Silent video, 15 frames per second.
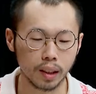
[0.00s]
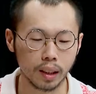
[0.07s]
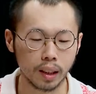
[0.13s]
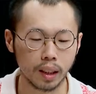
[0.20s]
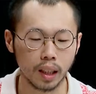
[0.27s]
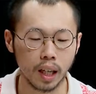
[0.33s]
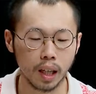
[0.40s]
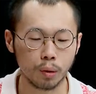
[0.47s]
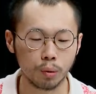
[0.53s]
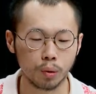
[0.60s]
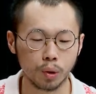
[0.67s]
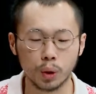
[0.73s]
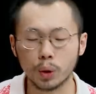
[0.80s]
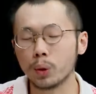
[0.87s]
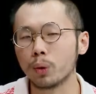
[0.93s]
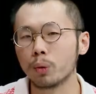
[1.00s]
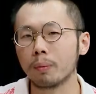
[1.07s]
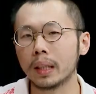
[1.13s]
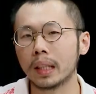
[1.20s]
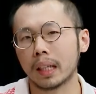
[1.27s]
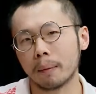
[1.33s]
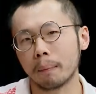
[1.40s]
uh, how to
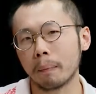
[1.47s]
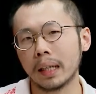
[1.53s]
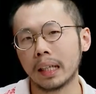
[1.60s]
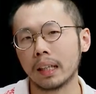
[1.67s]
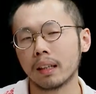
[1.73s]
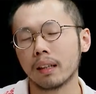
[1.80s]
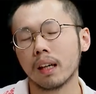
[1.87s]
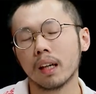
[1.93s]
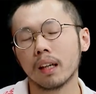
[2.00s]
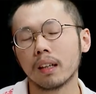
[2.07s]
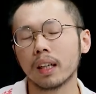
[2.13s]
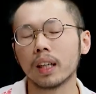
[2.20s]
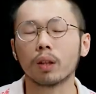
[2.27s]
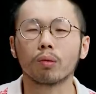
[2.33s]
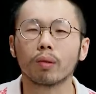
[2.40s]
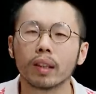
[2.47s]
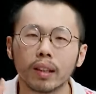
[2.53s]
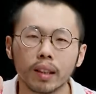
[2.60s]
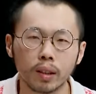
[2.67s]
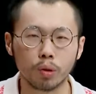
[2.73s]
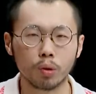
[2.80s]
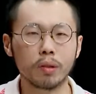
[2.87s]
become an you know an
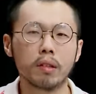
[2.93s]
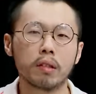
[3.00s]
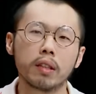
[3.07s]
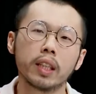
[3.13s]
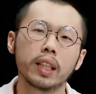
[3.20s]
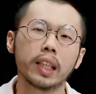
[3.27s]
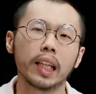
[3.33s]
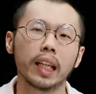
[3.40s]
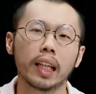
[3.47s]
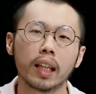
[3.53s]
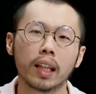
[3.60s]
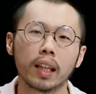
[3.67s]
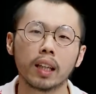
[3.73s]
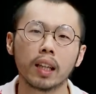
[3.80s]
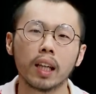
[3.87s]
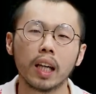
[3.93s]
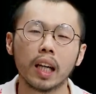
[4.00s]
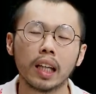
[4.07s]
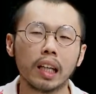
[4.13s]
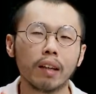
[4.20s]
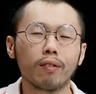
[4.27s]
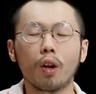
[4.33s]
interesting and
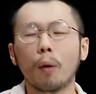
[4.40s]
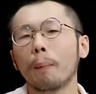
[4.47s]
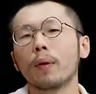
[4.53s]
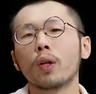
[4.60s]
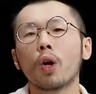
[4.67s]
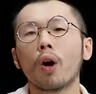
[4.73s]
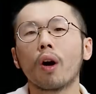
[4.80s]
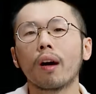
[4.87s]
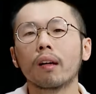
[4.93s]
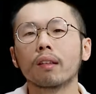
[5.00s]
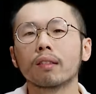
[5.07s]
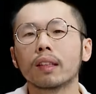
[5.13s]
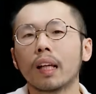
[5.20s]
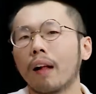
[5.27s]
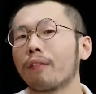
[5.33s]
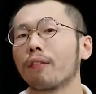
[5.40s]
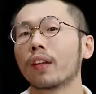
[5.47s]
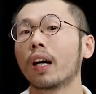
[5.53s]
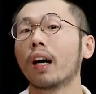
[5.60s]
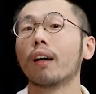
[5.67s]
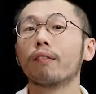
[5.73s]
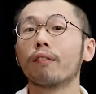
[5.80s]
develop your self
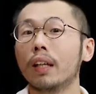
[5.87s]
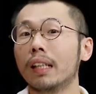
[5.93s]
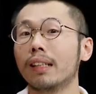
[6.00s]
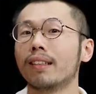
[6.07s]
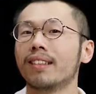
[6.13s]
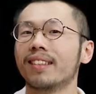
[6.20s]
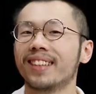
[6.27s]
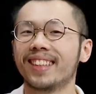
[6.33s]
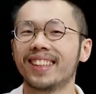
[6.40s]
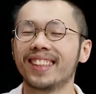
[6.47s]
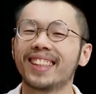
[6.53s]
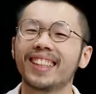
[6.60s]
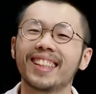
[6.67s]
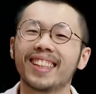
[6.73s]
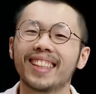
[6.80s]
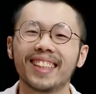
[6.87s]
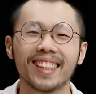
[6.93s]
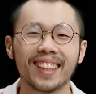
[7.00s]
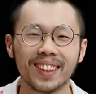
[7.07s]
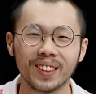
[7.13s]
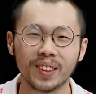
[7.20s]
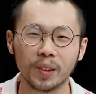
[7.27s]
confidence yeah
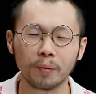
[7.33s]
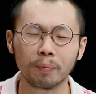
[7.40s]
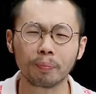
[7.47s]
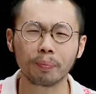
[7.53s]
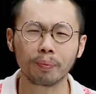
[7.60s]
so